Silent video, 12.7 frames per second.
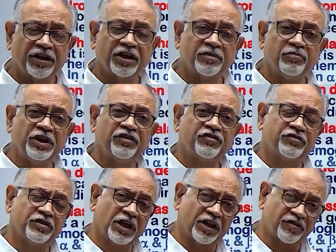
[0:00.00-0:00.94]
means they
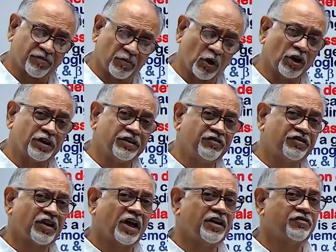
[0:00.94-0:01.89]
are smaller in
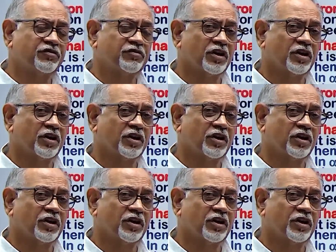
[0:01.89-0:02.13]
size,